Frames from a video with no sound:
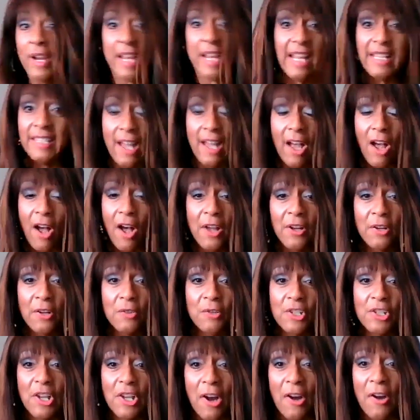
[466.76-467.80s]
we got the
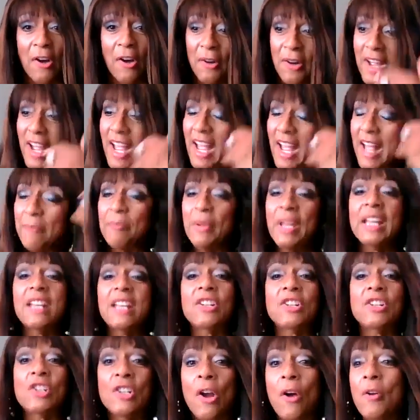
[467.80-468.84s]
auto show.
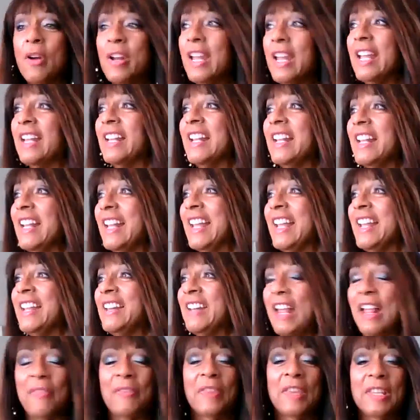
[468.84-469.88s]
Biggest show.
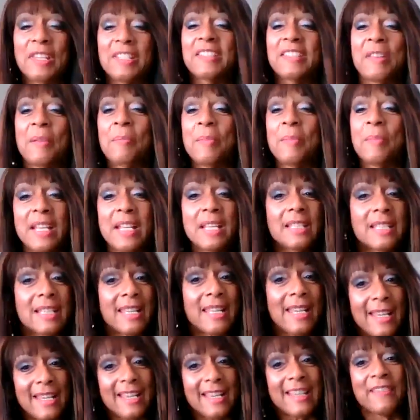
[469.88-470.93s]
This is the biggest
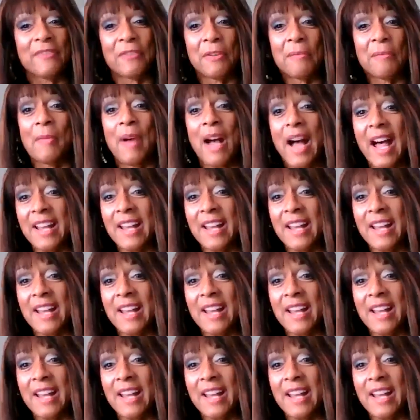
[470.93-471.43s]
gig for months.